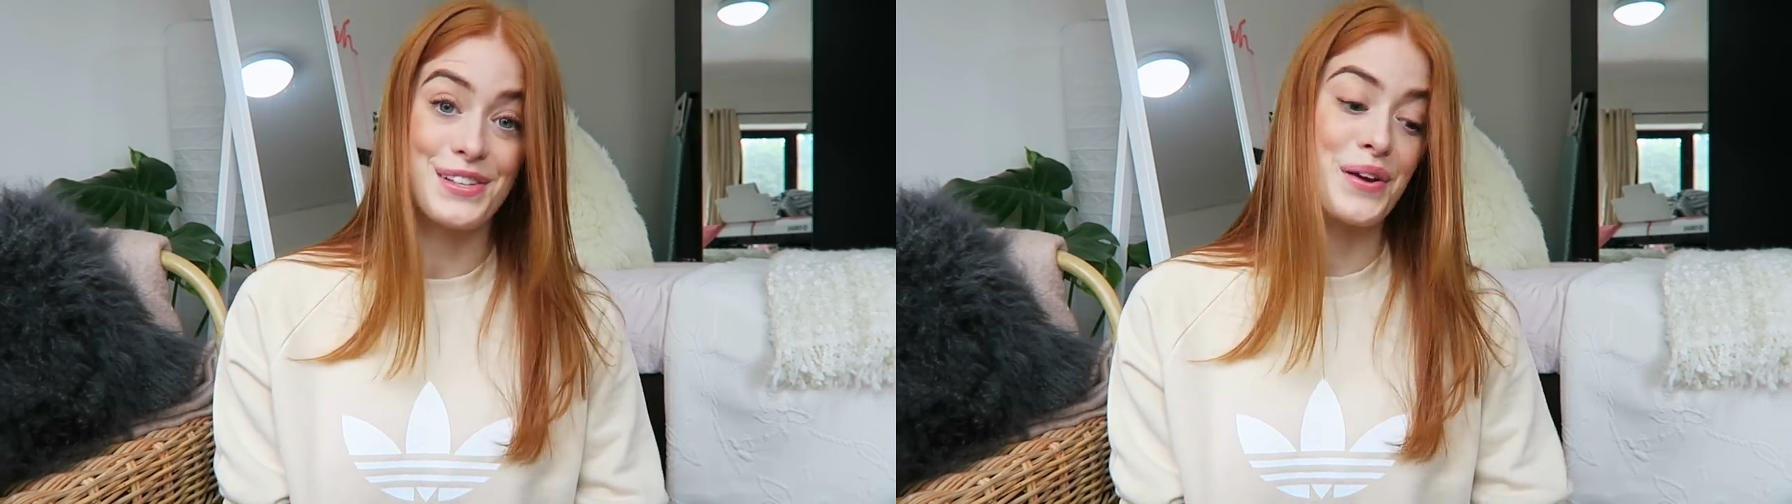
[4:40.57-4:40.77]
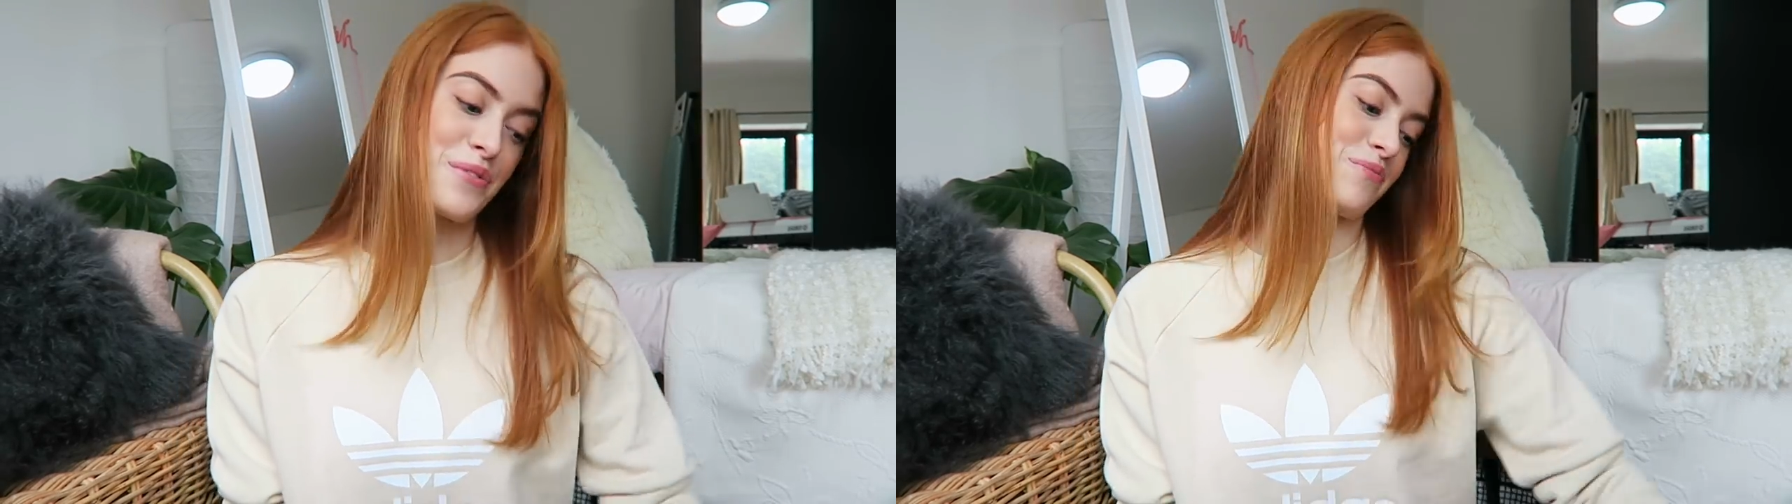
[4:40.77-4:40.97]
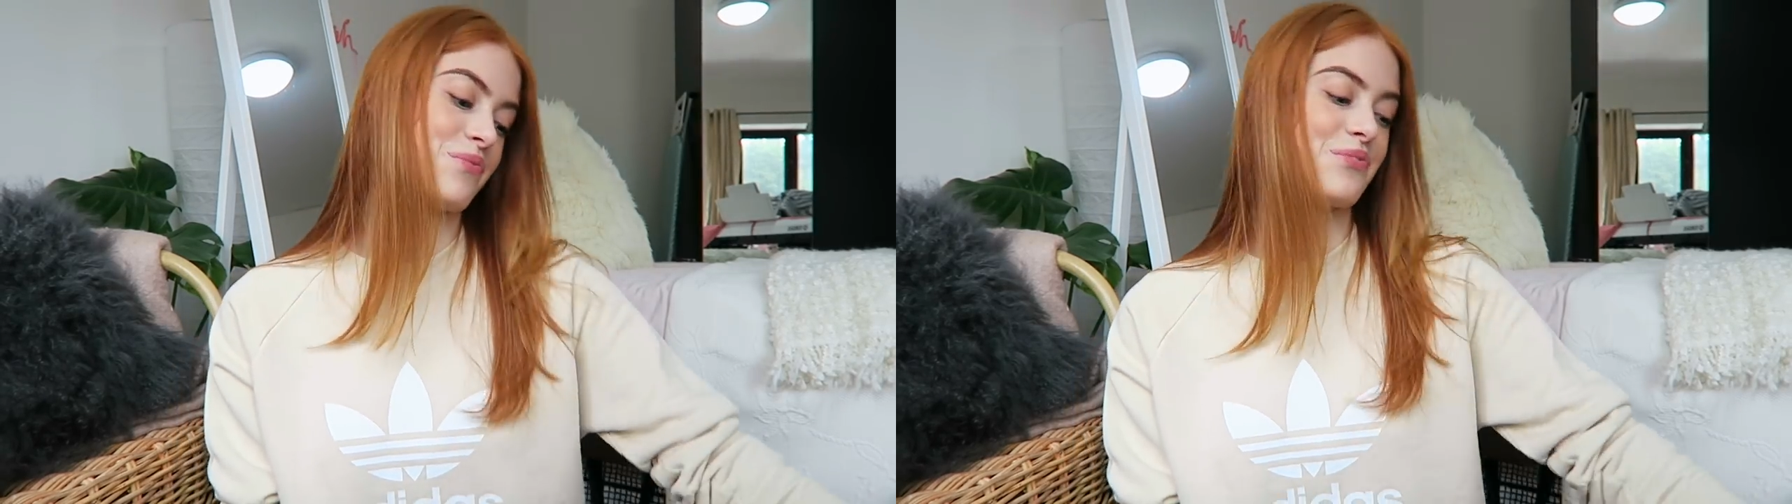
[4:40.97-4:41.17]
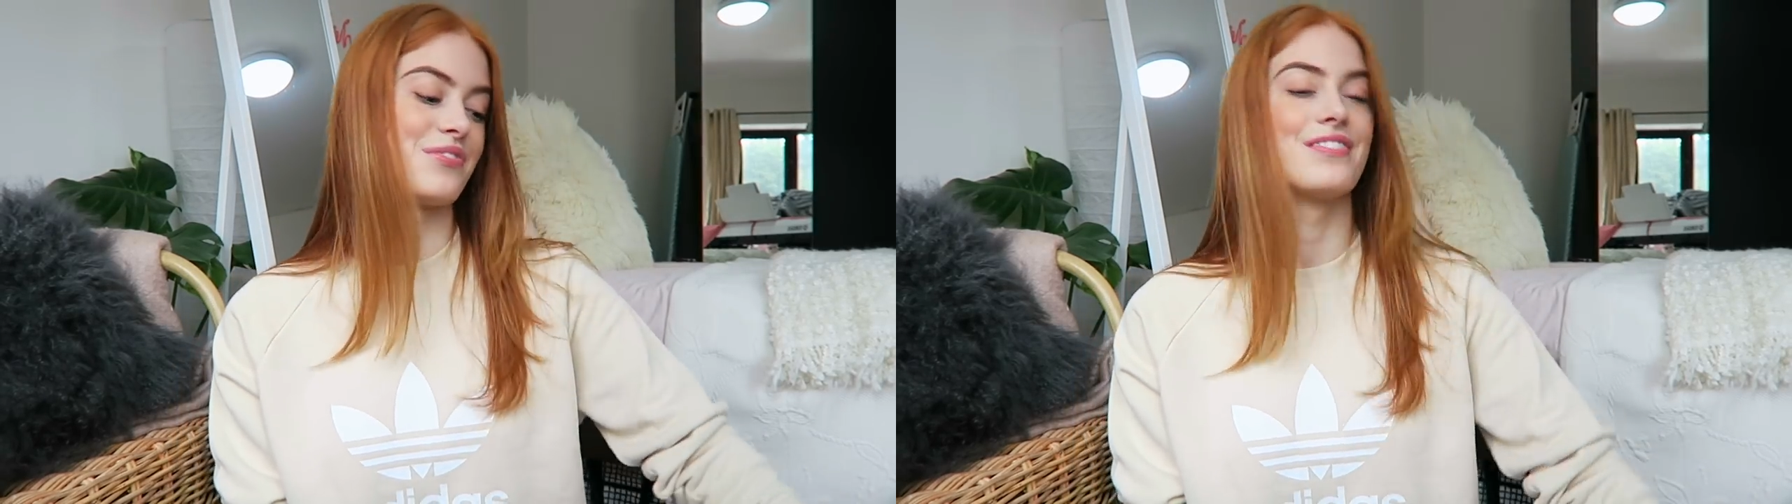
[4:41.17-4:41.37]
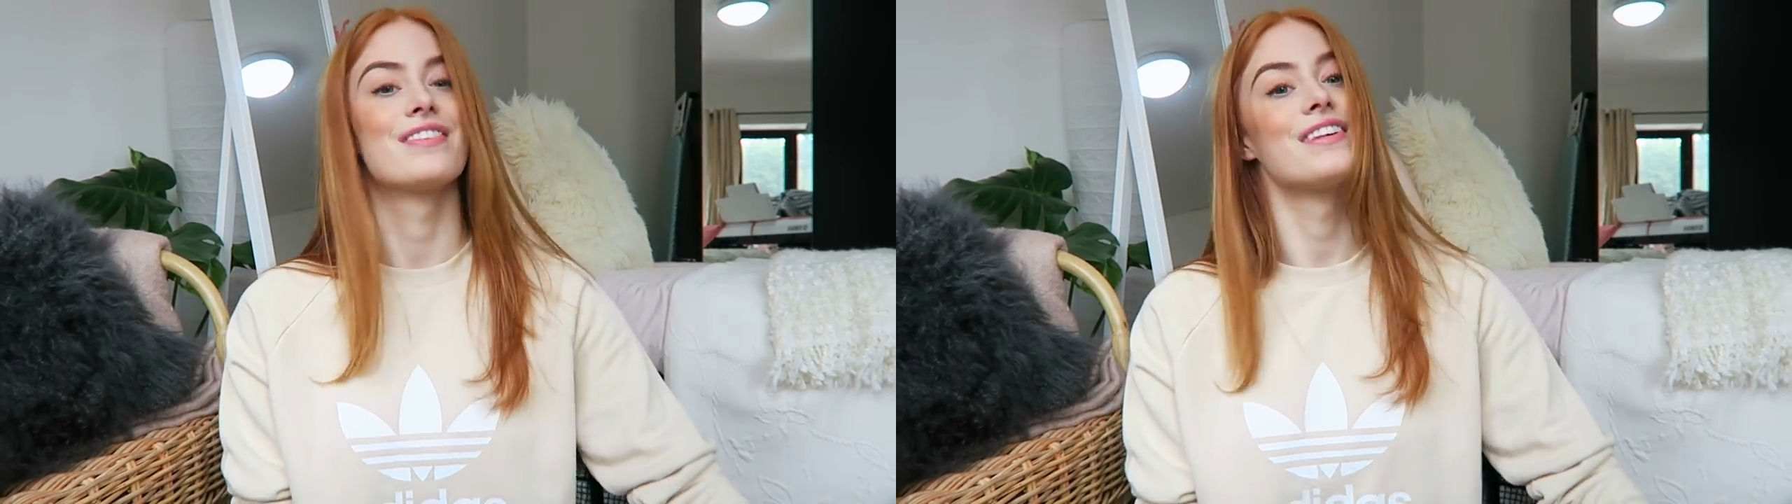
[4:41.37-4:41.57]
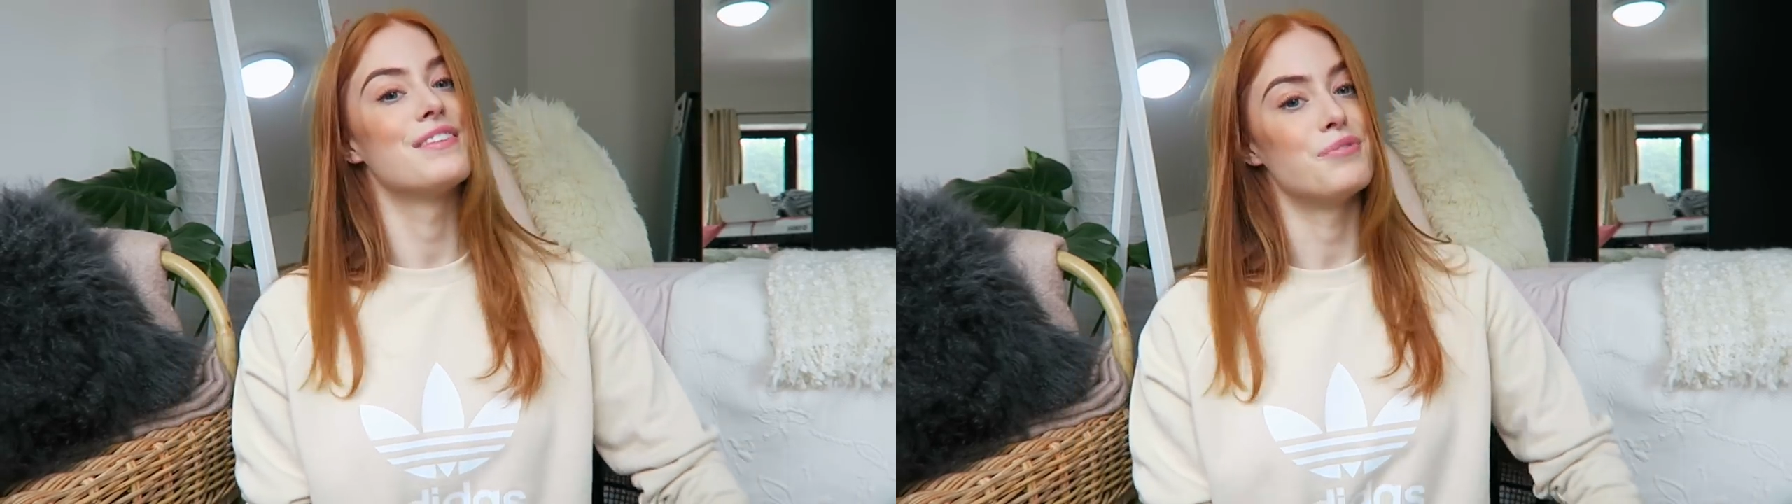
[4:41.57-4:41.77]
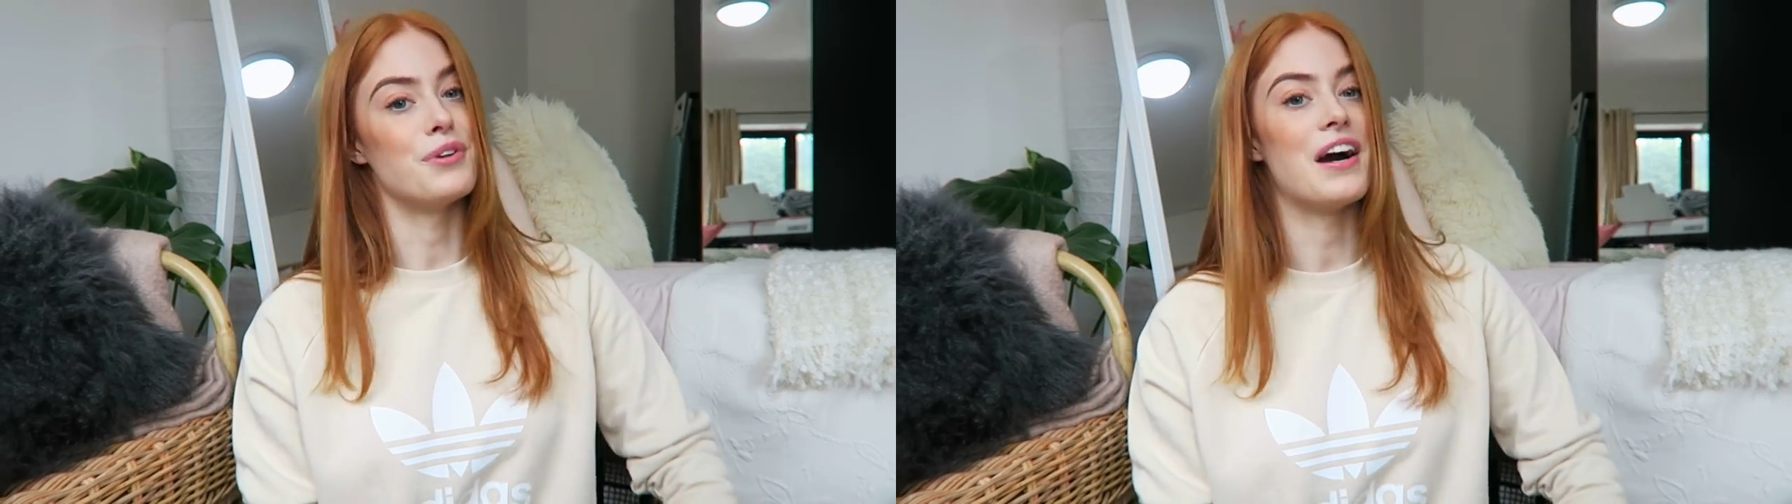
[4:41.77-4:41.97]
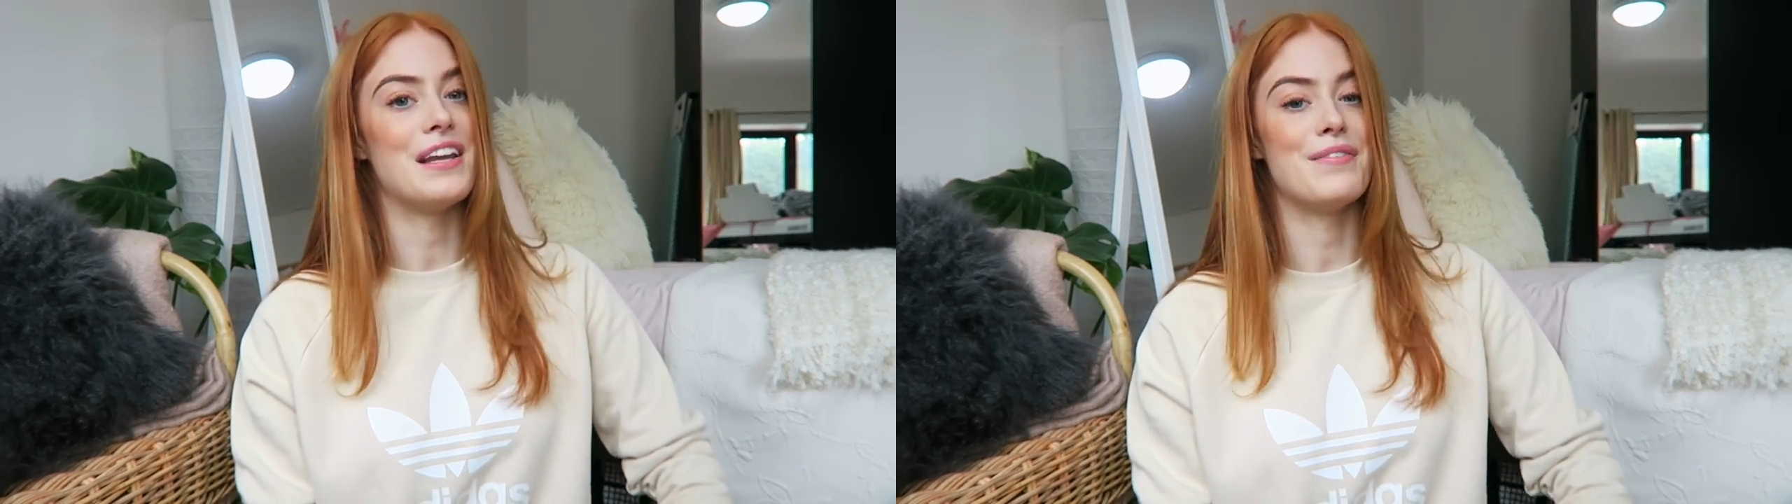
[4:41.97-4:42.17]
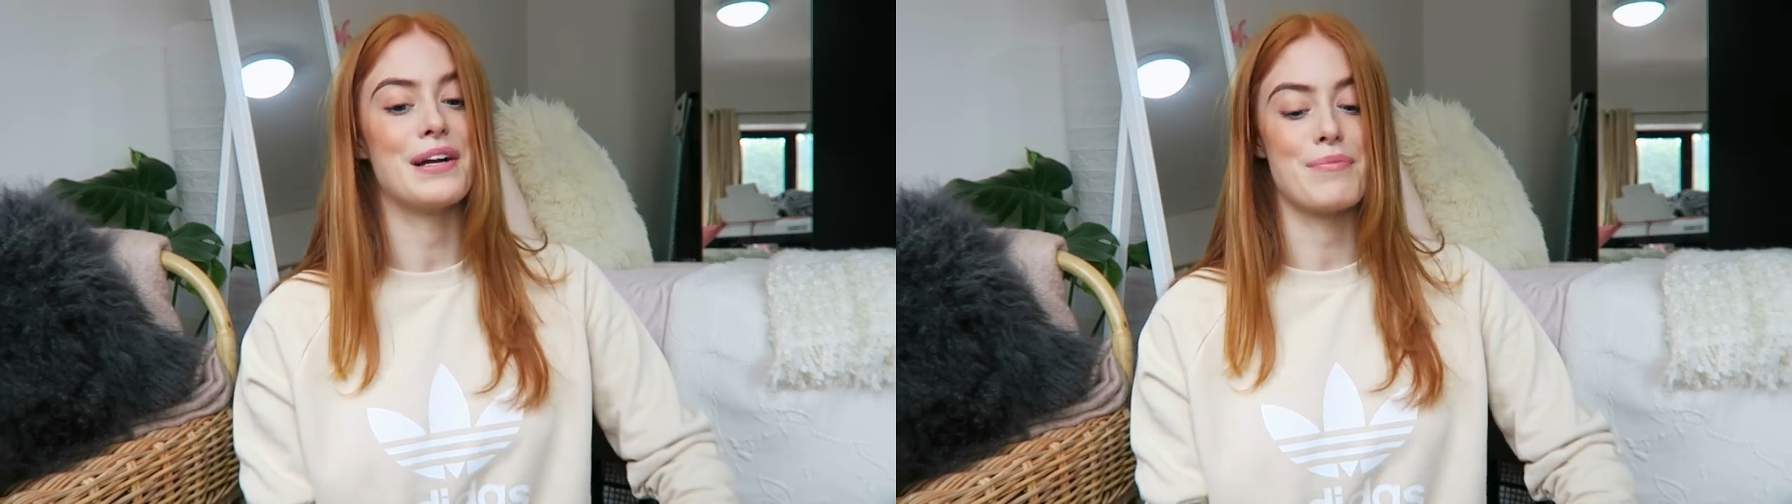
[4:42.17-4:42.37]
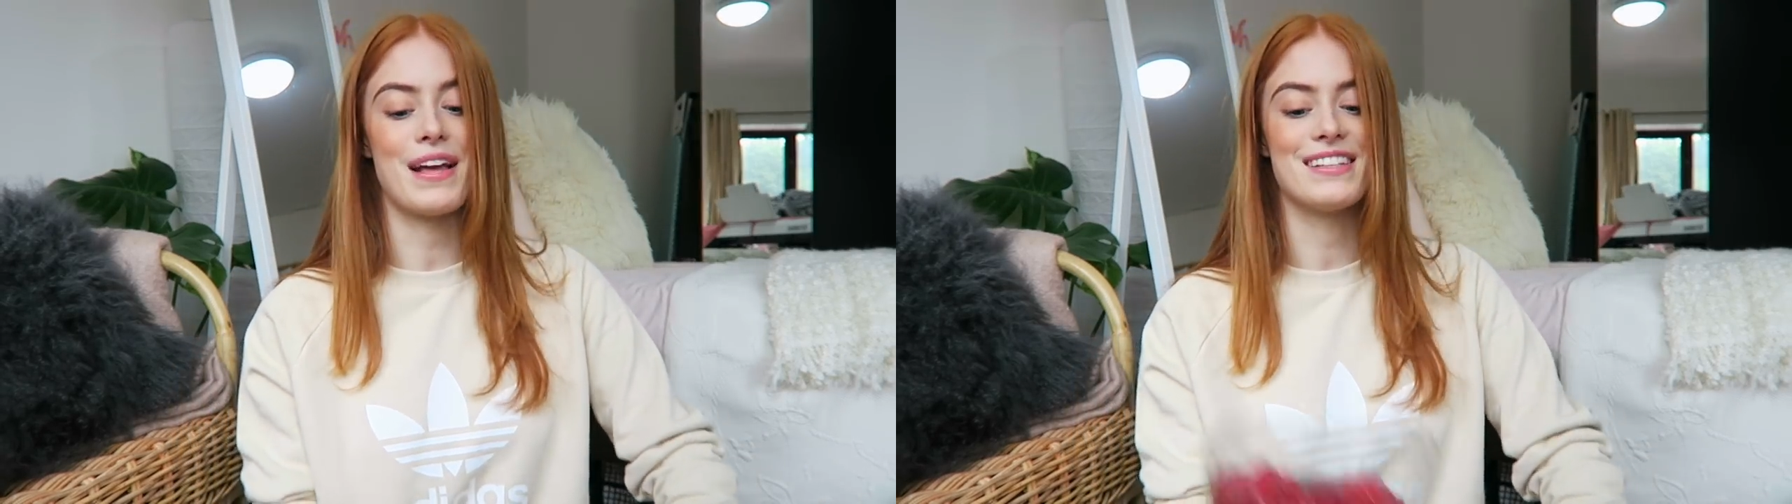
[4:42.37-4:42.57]
so would highly
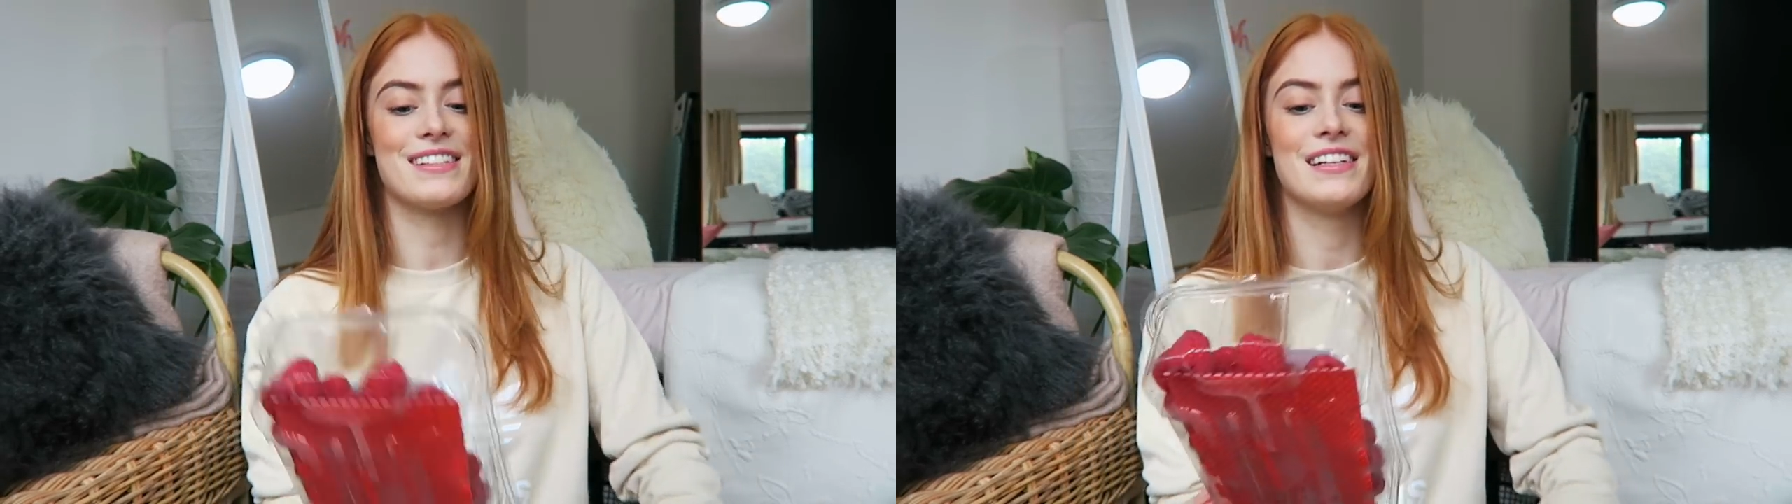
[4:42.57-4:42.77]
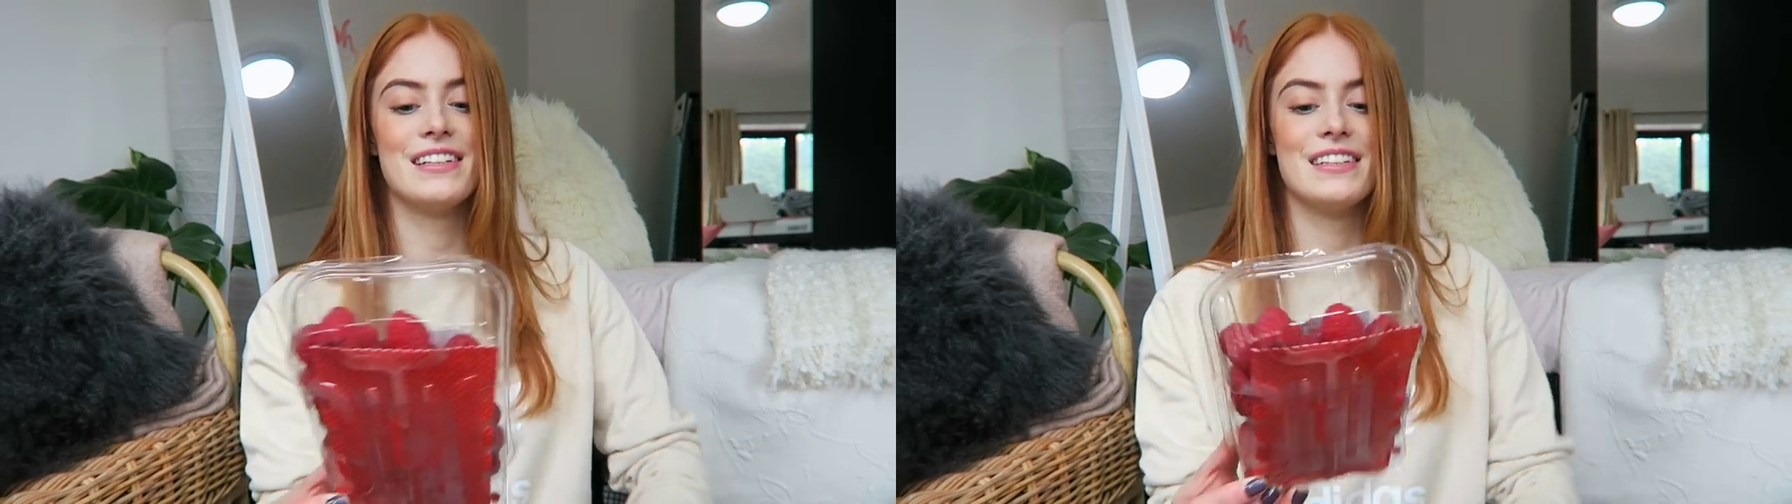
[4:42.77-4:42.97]
recommend.